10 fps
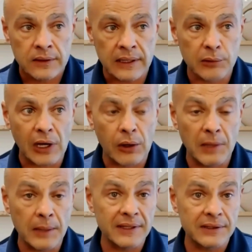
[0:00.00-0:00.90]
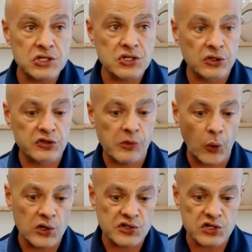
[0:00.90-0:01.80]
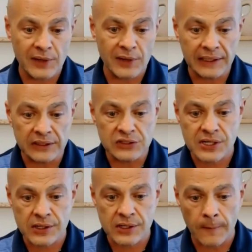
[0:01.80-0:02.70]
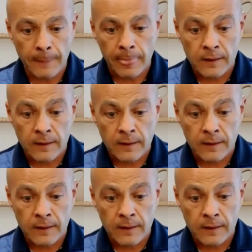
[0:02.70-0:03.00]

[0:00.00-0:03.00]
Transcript: Think about maybe additional supports you might consider.